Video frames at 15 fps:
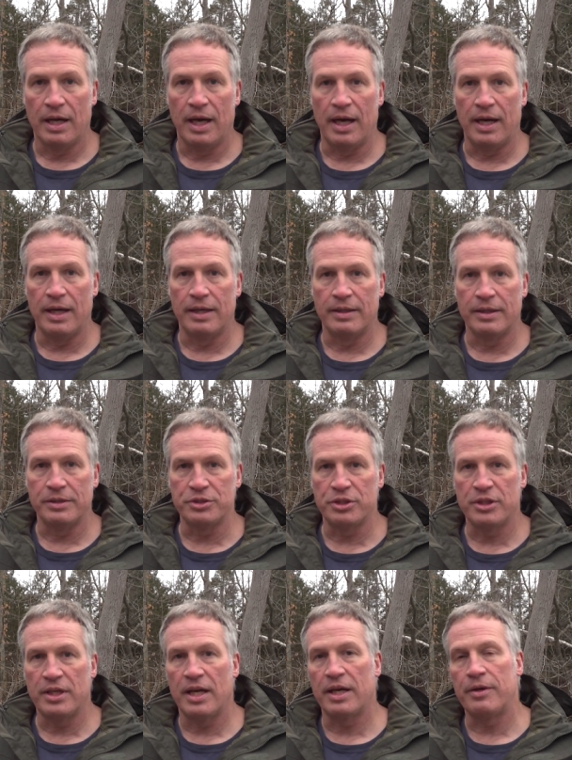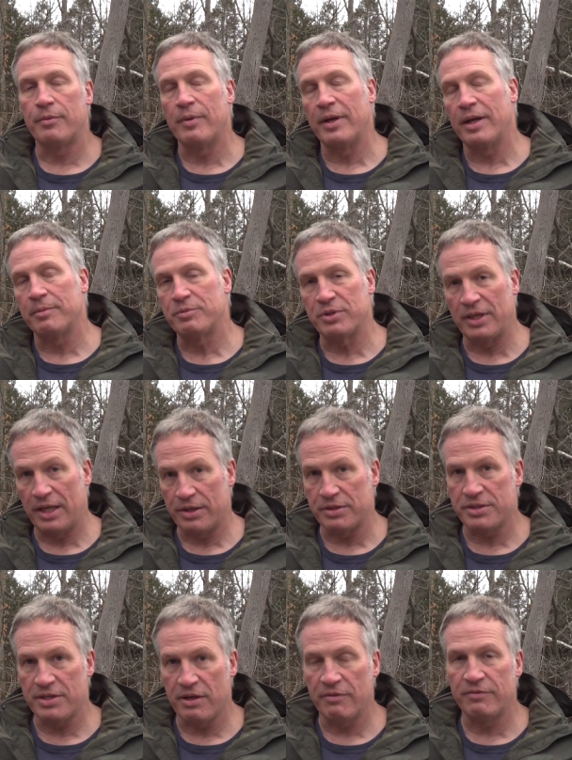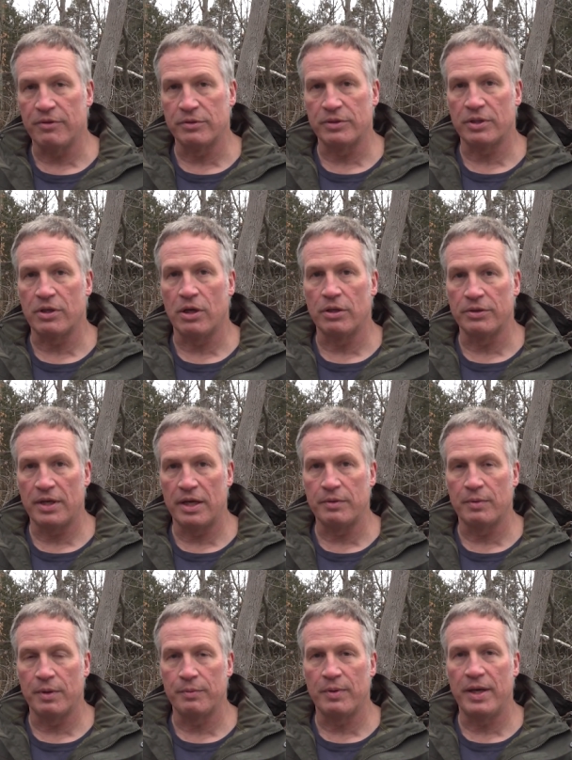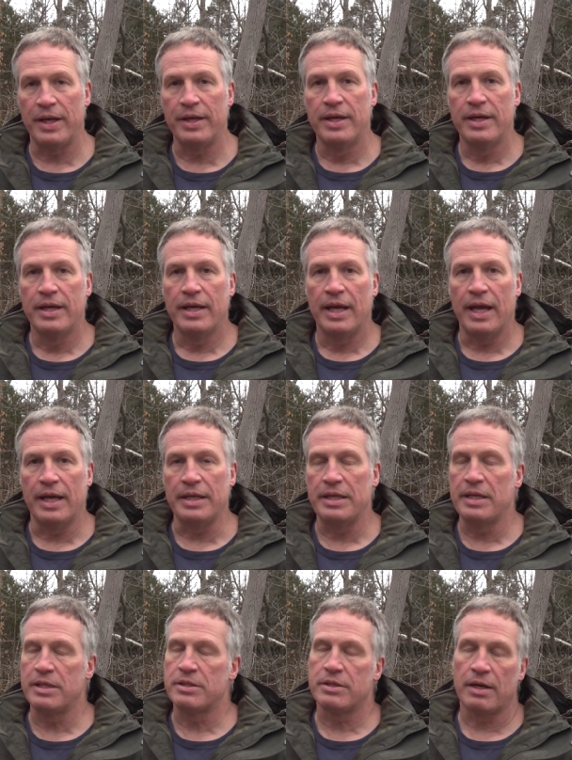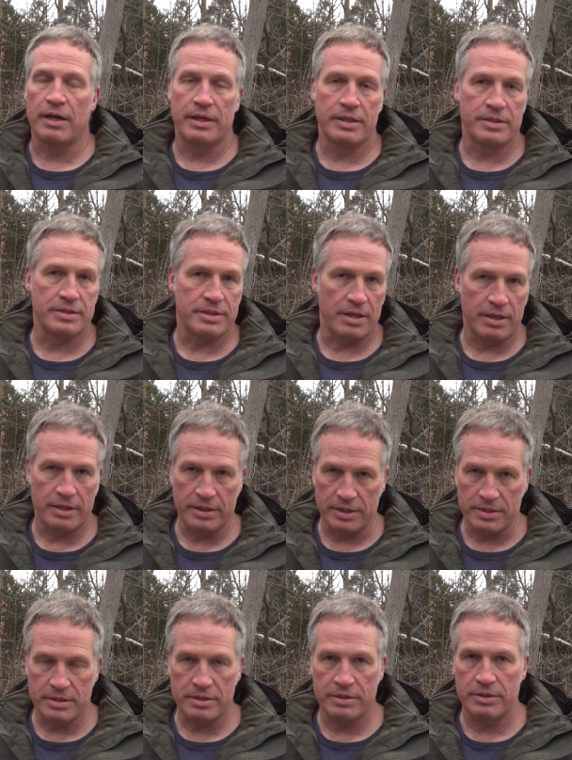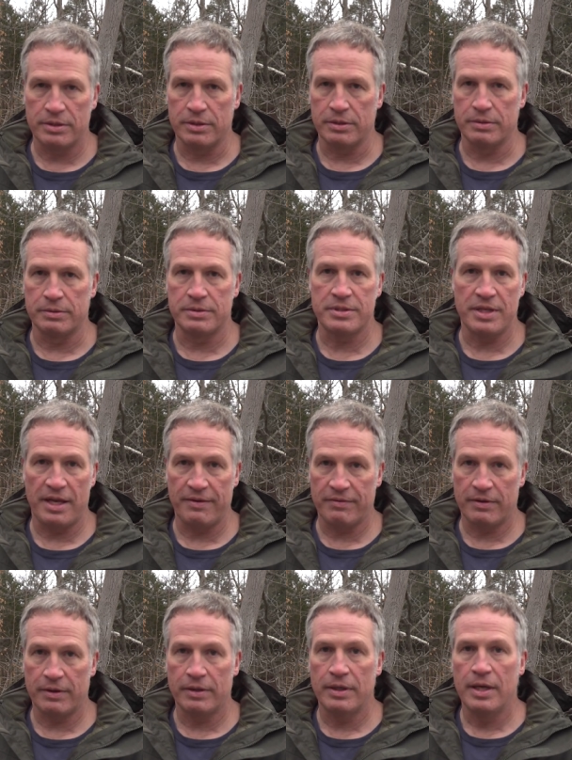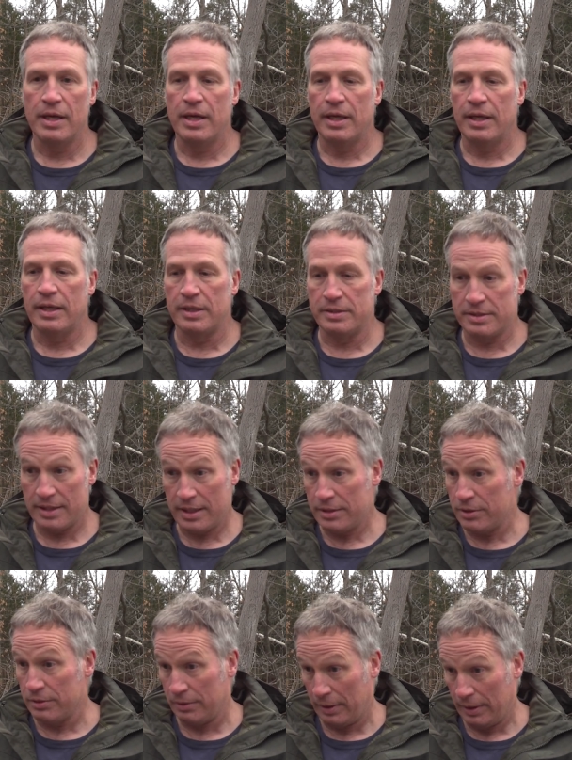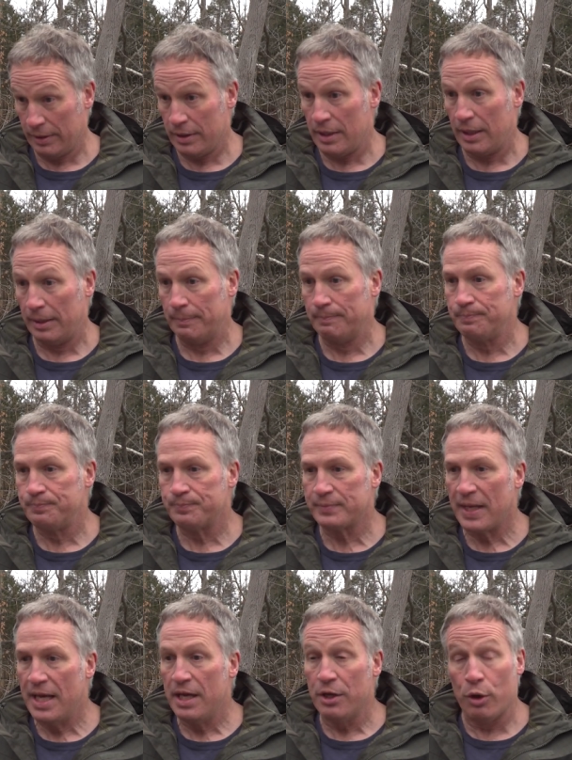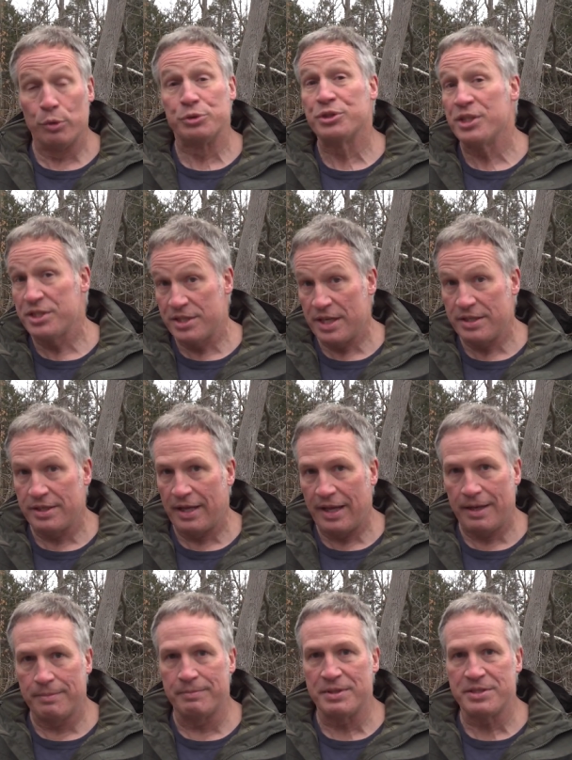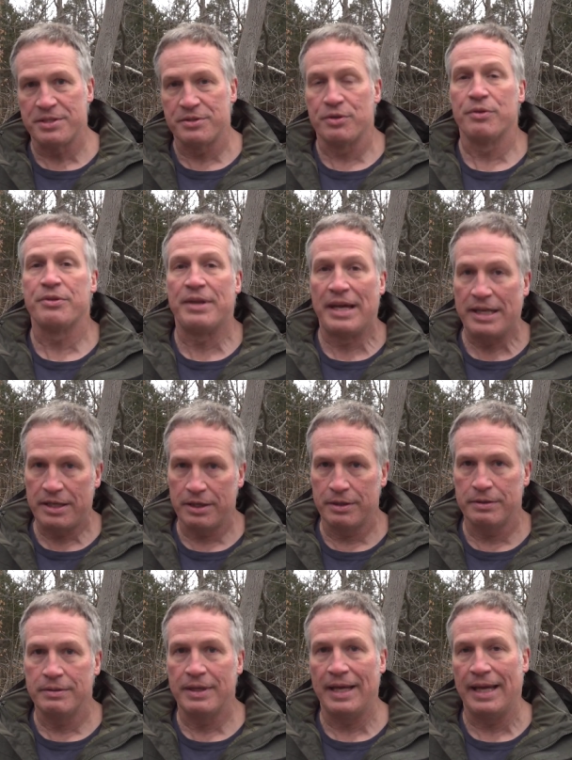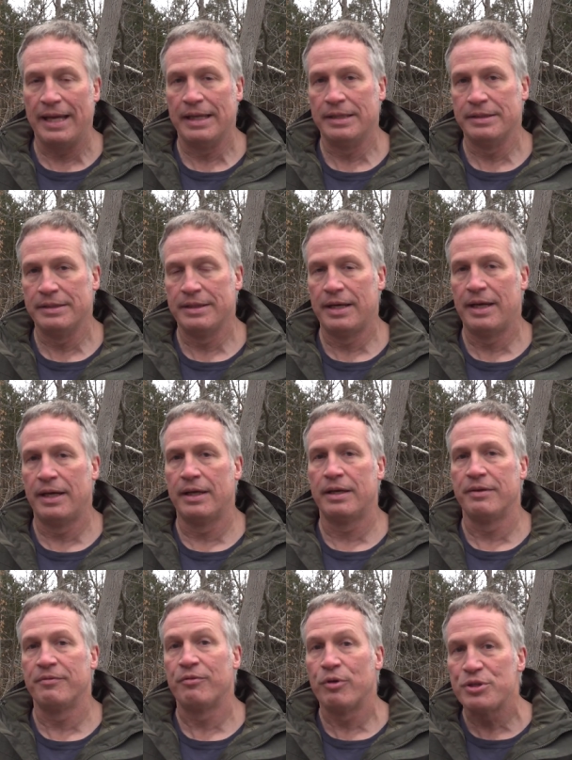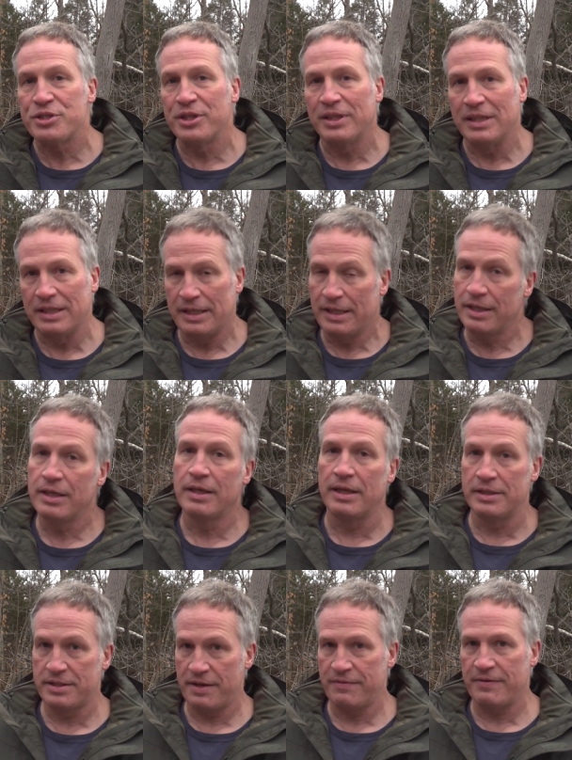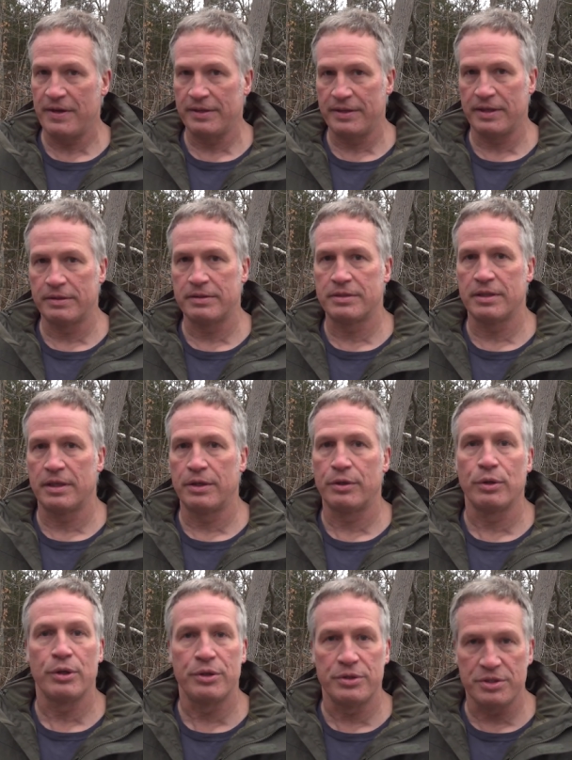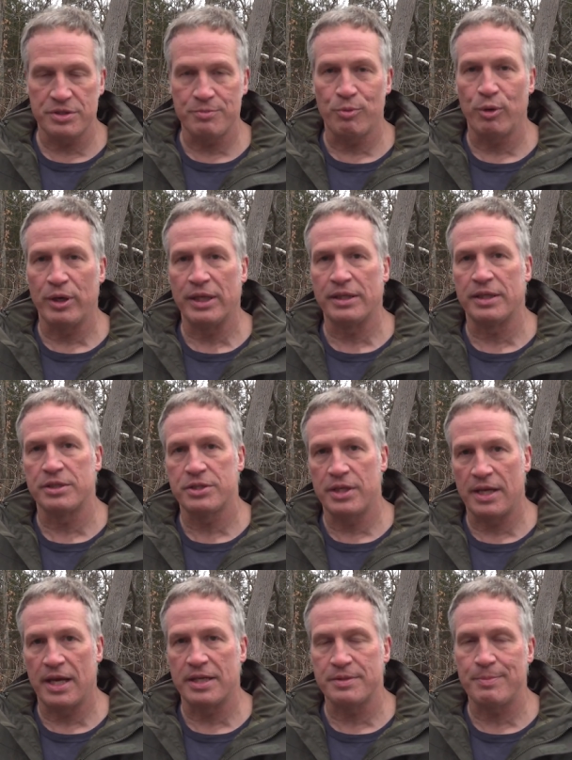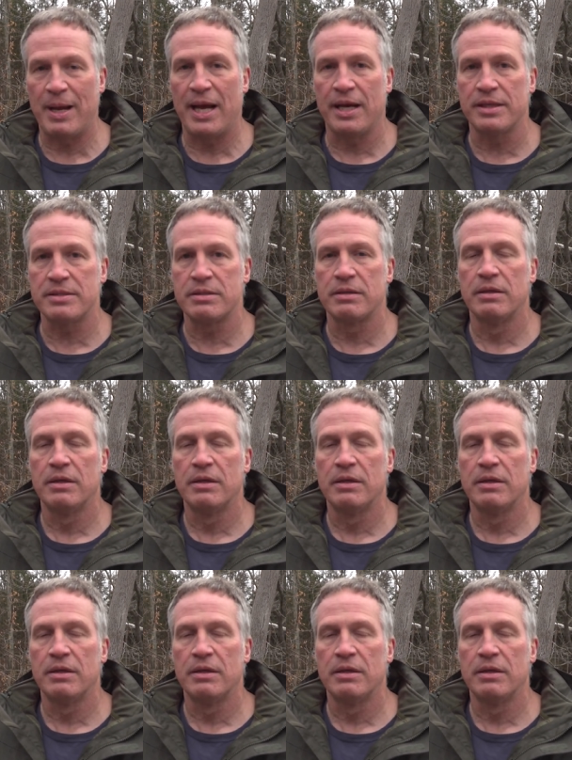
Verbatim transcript: uh, and she had to run up to get her cell phone to call 911, and he tried his darnest to save her. He said to her, um, oh, she said to him, Mrs. Oh, thank you. And uh, unfortunately, as I found out uh, earlier this morning, that she has passed.